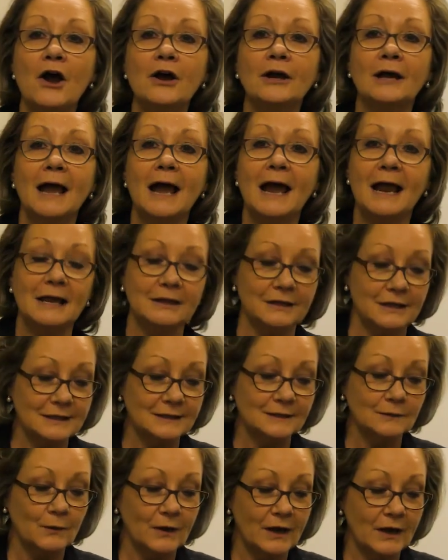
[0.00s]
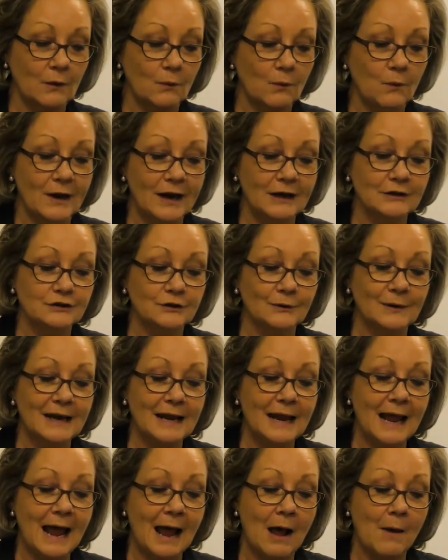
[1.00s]
okay, this week we're
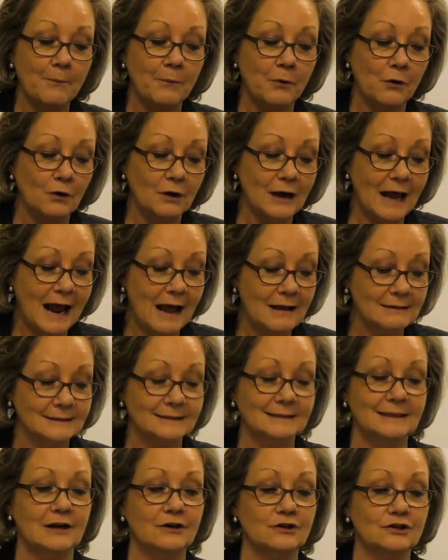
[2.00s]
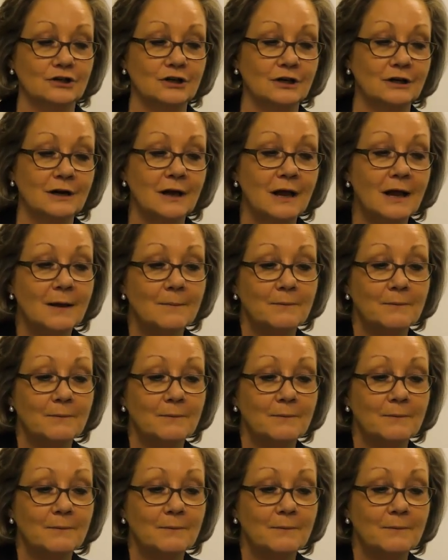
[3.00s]
doing our pull-out section